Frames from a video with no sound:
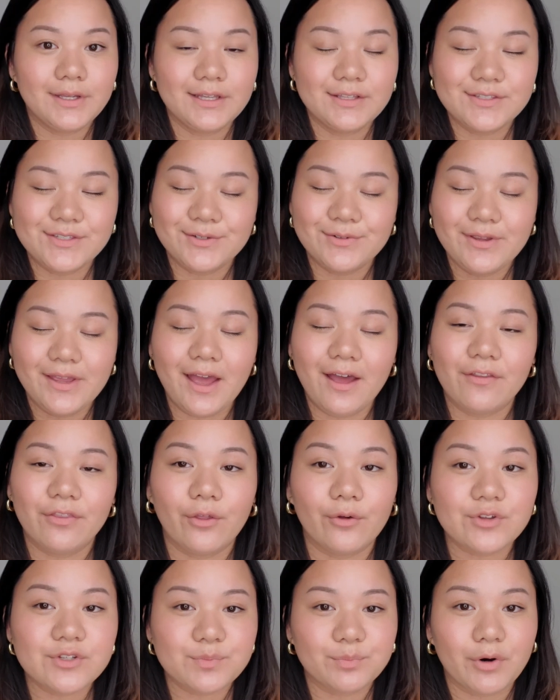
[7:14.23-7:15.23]
And so yeah,
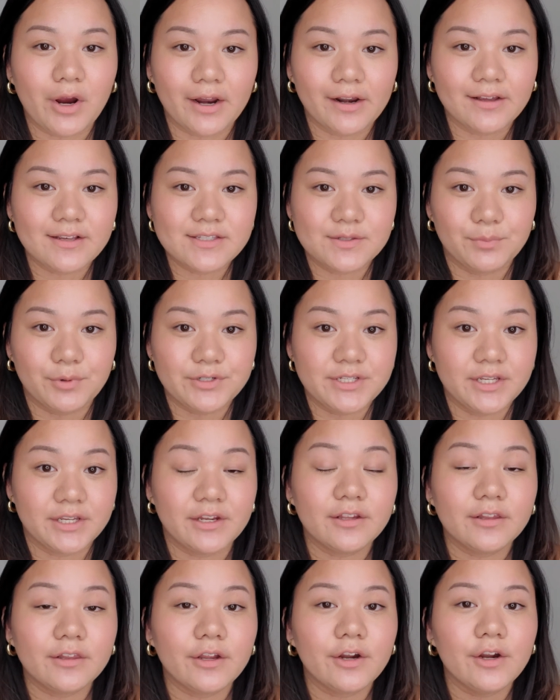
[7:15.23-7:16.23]
those products in
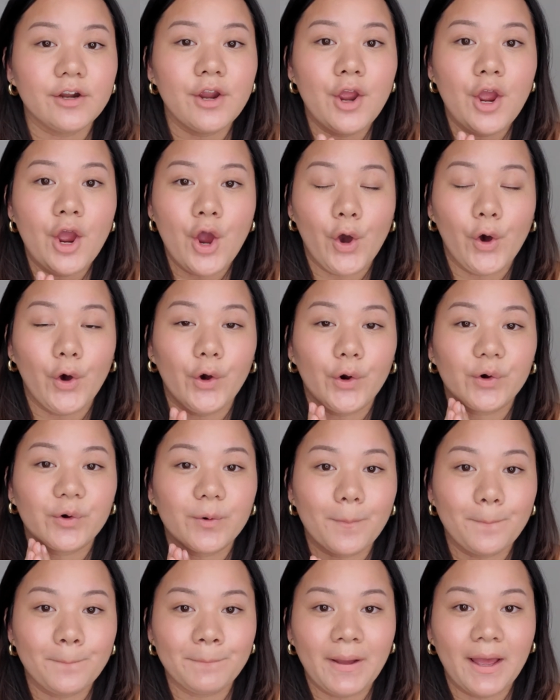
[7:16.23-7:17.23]
particular
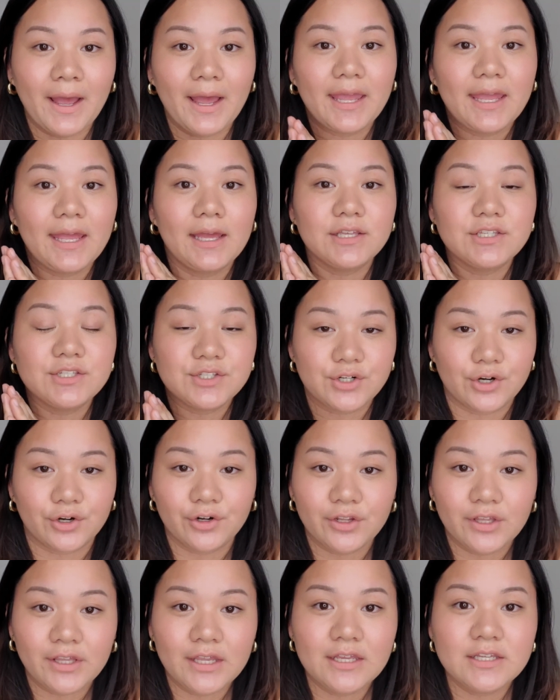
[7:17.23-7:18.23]
are my starter
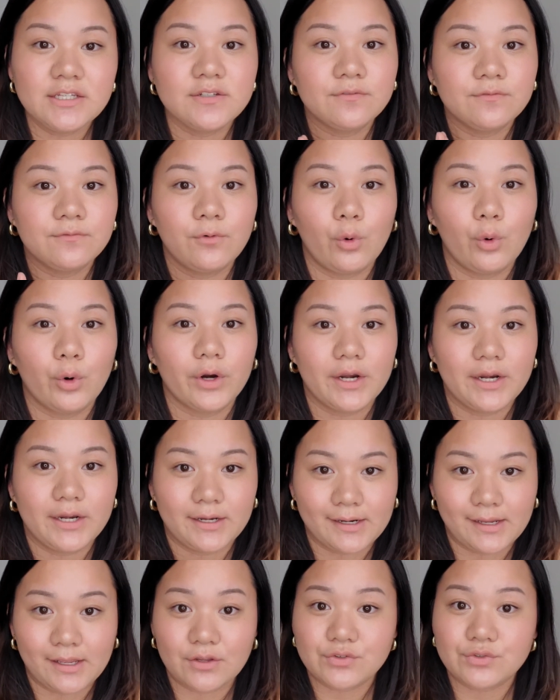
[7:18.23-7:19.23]
kit for
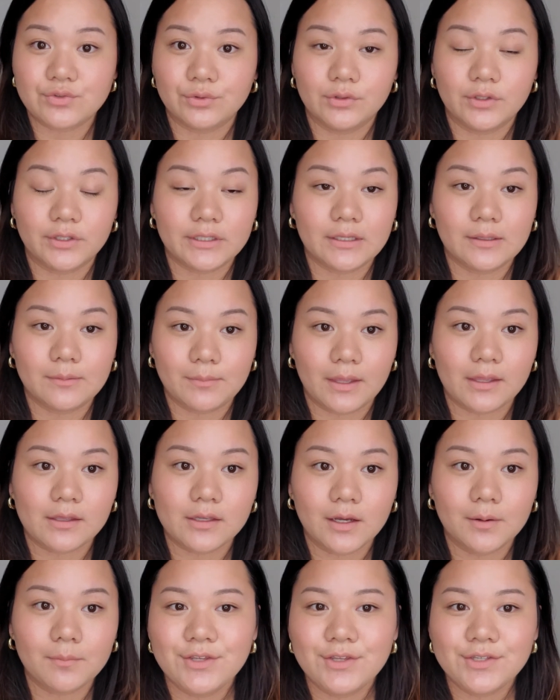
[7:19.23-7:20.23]
natural looking makeup.